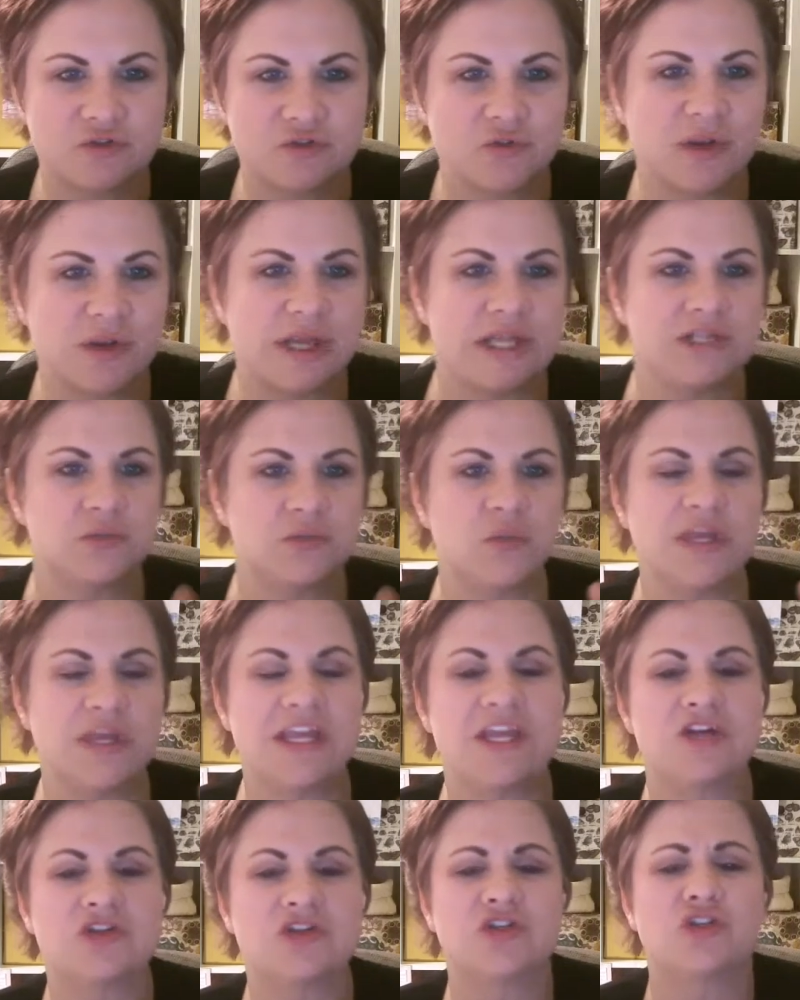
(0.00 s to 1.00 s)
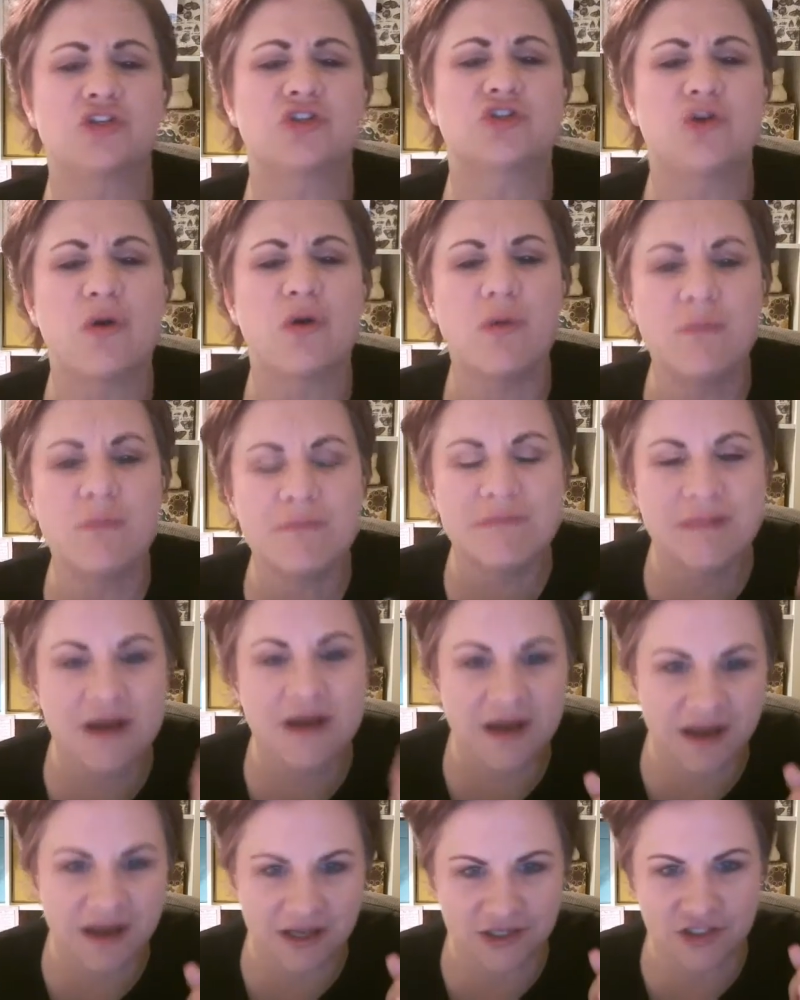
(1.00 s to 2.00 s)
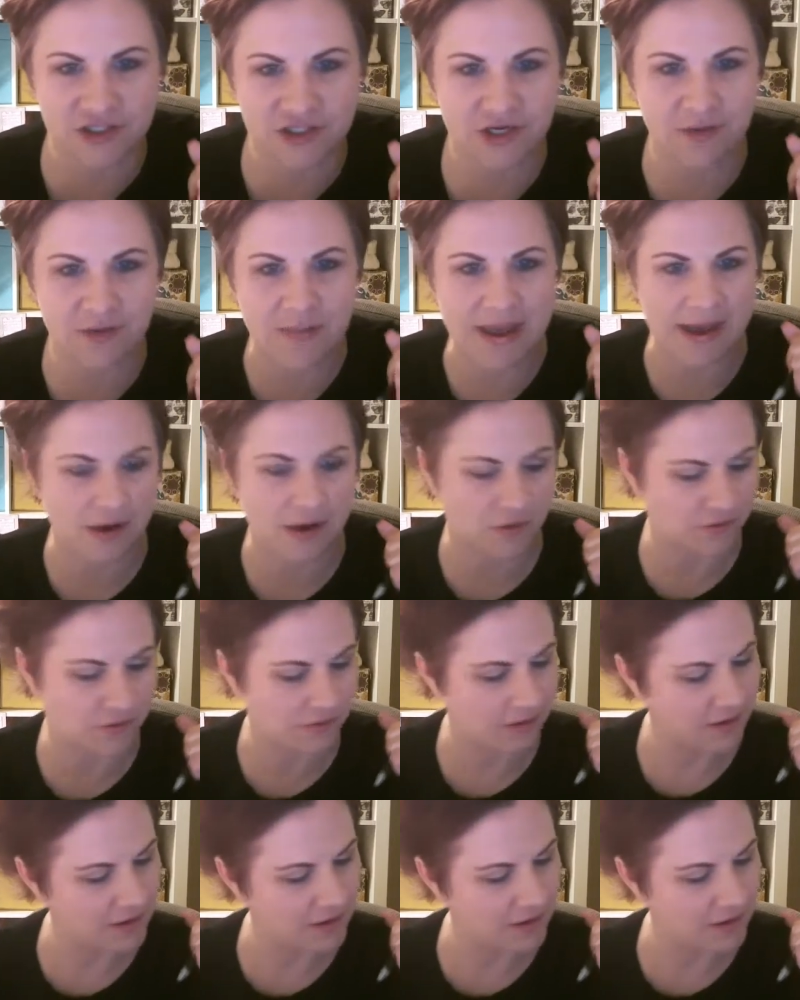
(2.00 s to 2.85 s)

trainings, we hear so much about